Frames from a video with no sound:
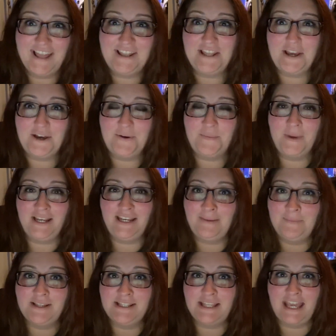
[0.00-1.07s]
Hello, my
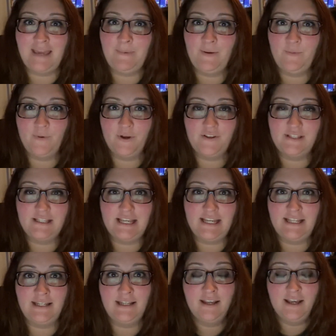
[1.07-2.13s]
name is Amy
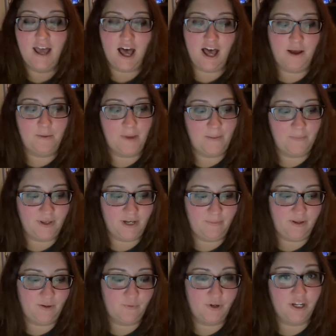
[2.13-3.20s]
Wilson. I'm going to
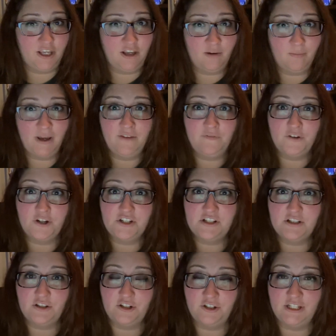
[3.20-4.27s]
be working on my first
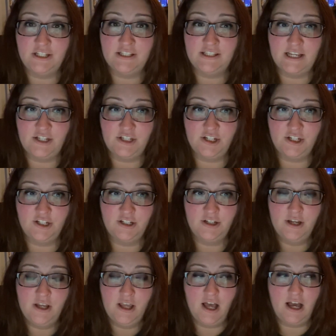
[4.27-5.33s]
learning center,
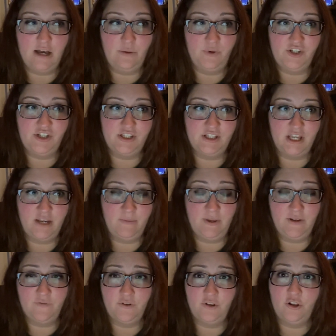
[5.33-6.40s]
which is going to
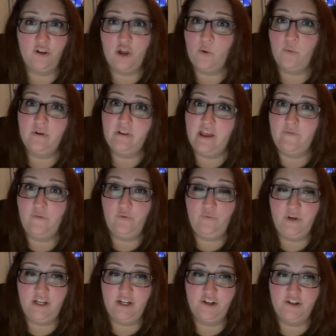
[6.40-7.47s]
be for the lower level
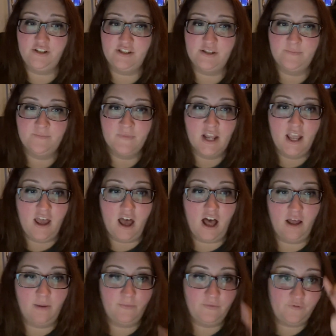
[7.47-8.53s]
readers.
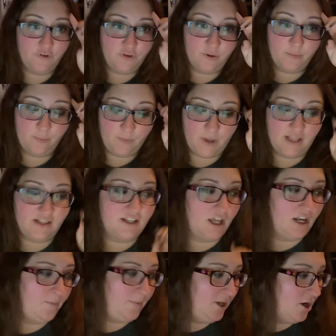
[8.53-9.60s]
It's
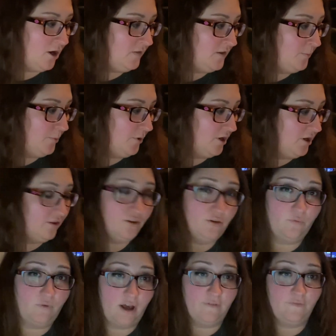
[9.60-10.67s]
going to be on the book The
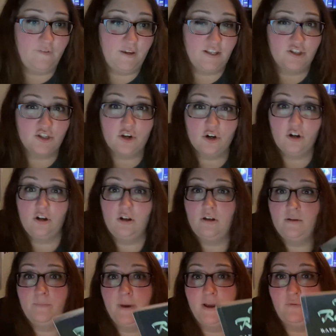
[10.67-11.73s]
Rough-Faced Girl
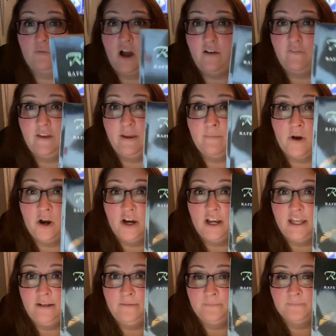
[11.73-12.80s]
by Rafe Martin.